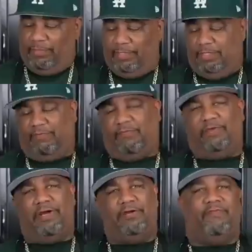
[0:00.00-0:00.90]
Look,
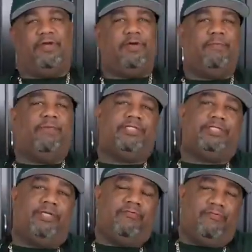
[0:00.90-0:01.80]
very, very
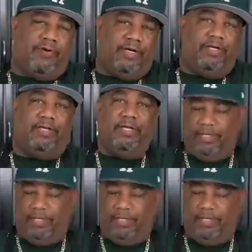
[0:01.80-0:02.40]
budget friendly.